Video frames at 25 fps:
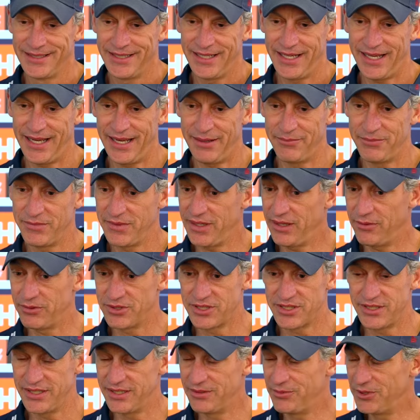yeah, we
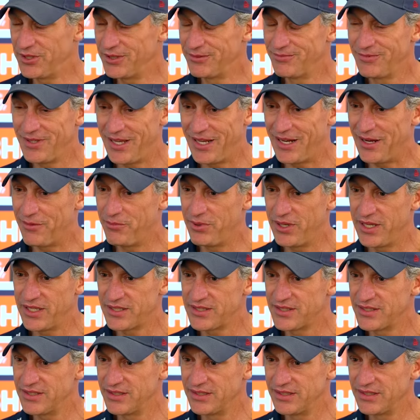just need to be at our
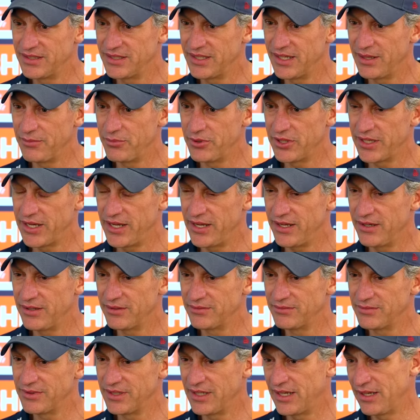best and, you know, bring
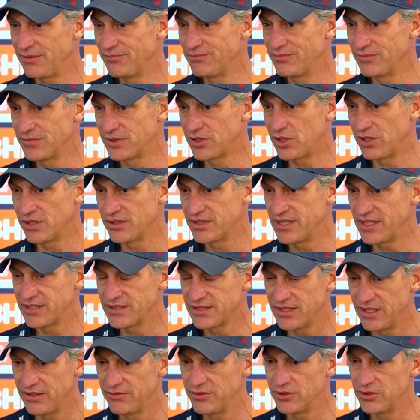our, you know,
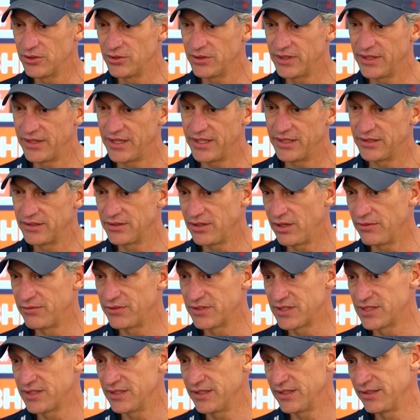contest level, and then
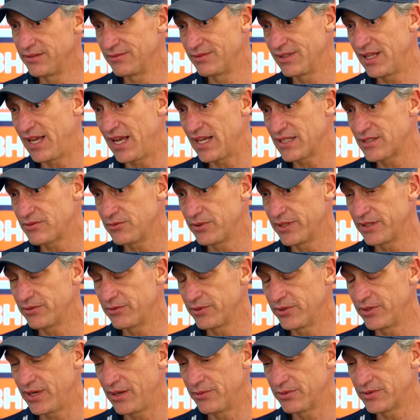obviously last week
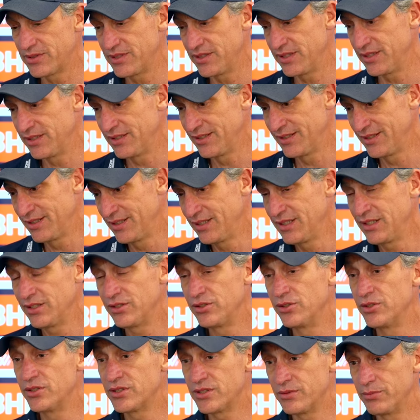we were able to
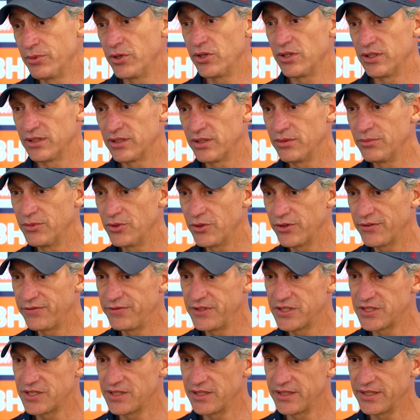use the ball a little more
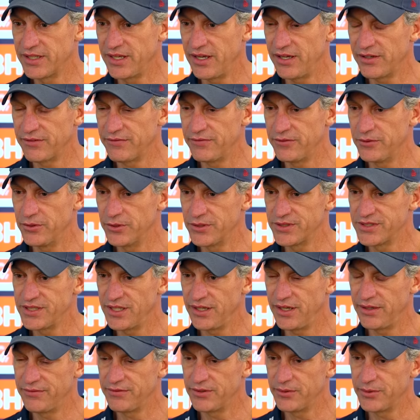efficiently going forward, so
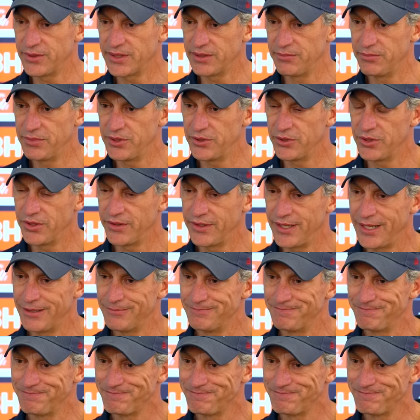hopefully we can build on that.